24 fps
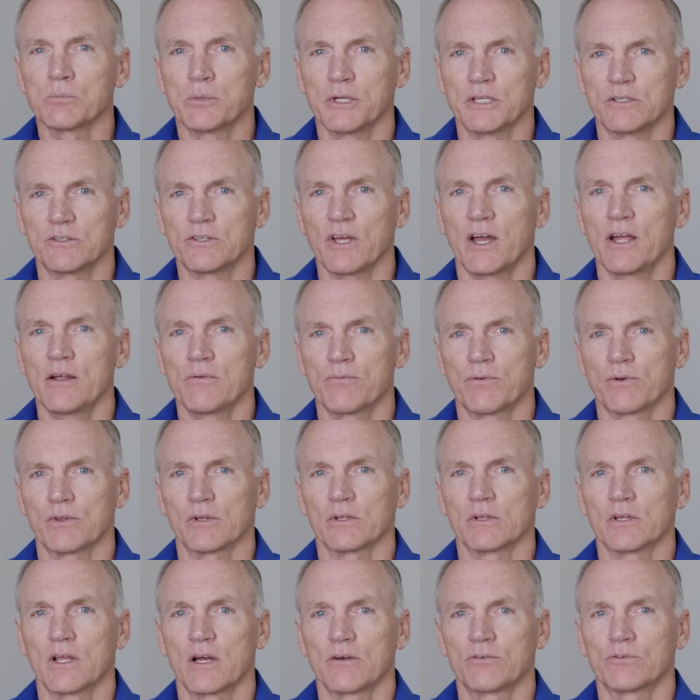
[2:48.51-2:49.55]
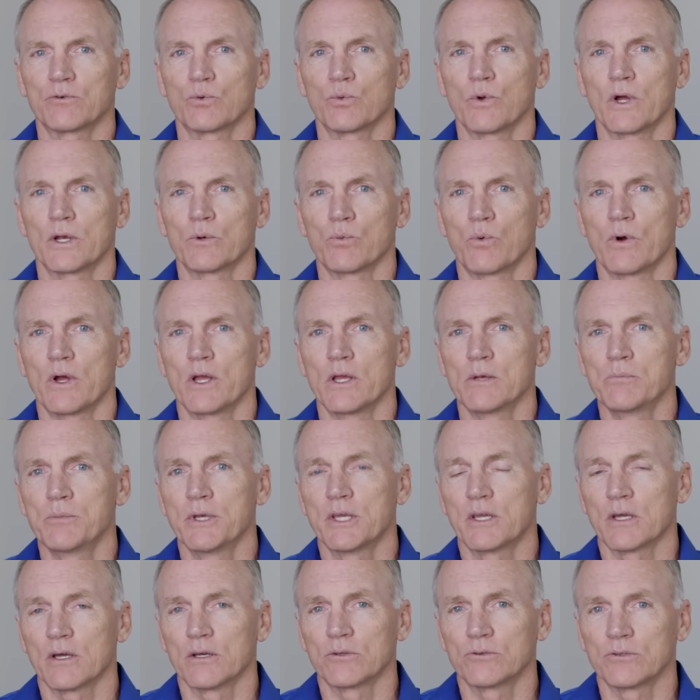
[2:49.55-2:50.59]
bit tight for the left runway,
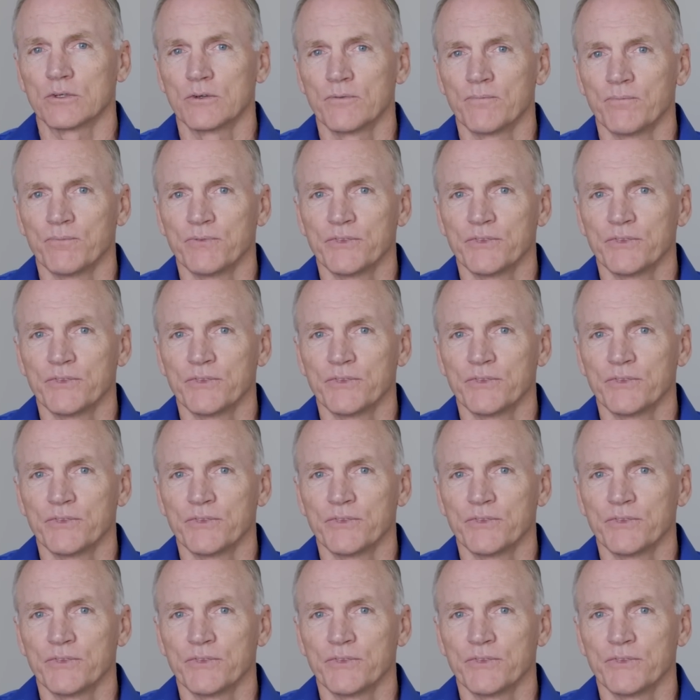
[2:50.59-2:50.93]
because